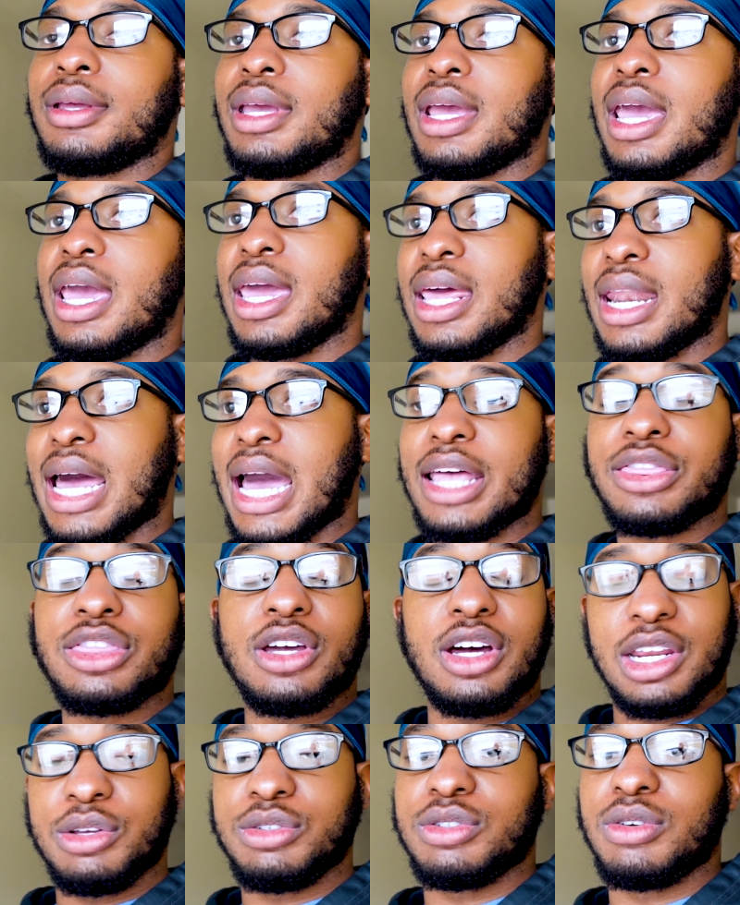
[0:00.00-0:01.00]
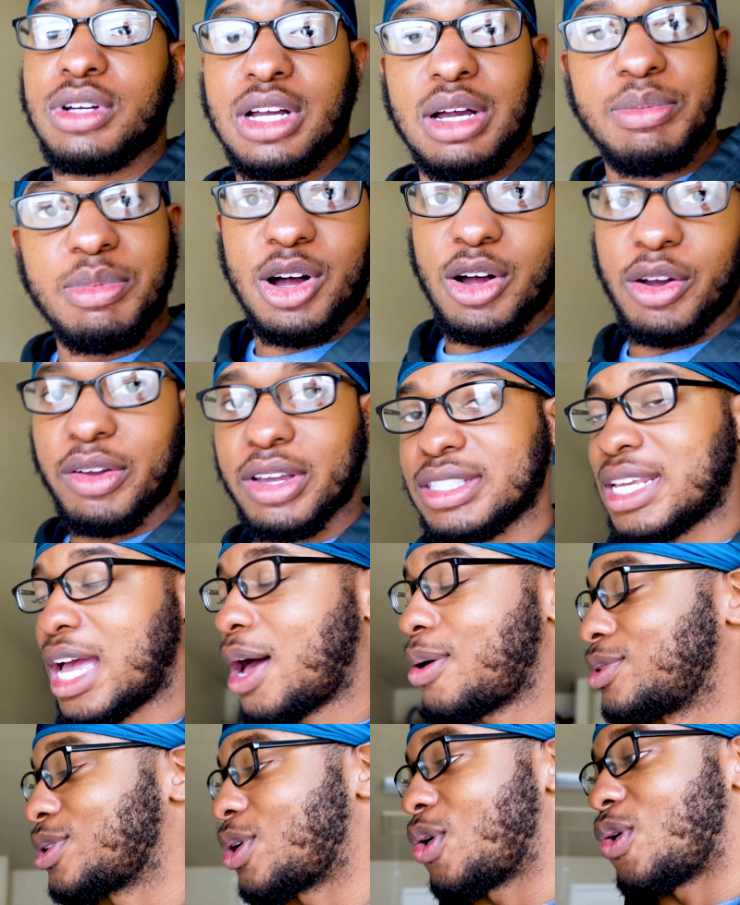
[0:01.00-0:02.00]
and I thought they was gonna come off because I
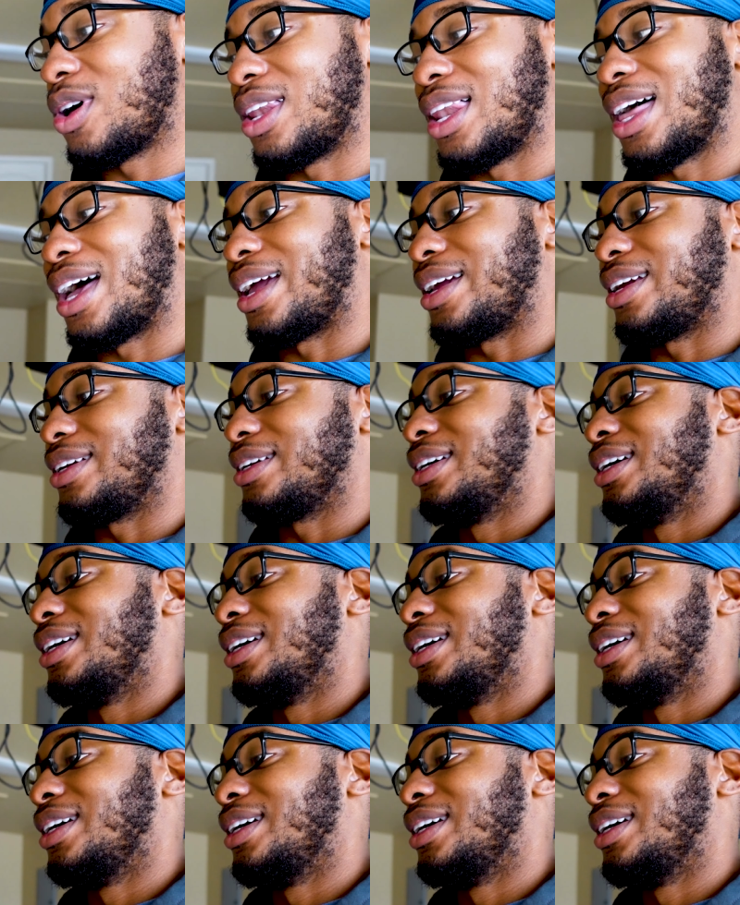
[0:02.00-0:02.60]
was going like,